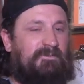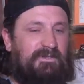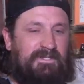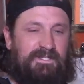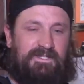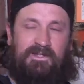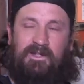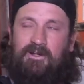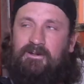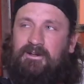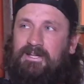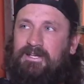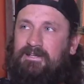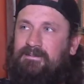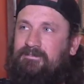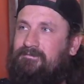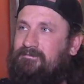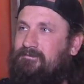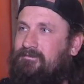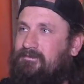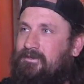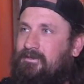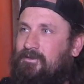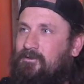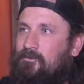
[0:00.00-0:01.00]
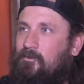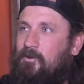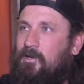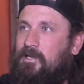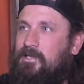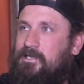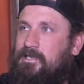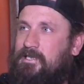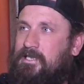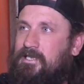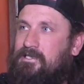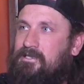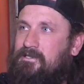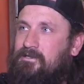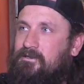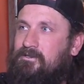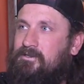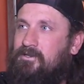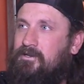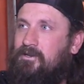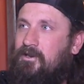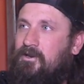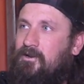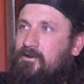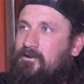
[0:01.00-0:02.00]
We started, 6
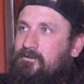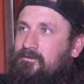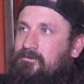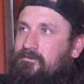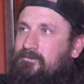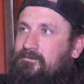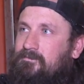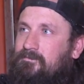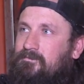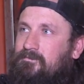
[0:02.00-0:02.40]
years ago?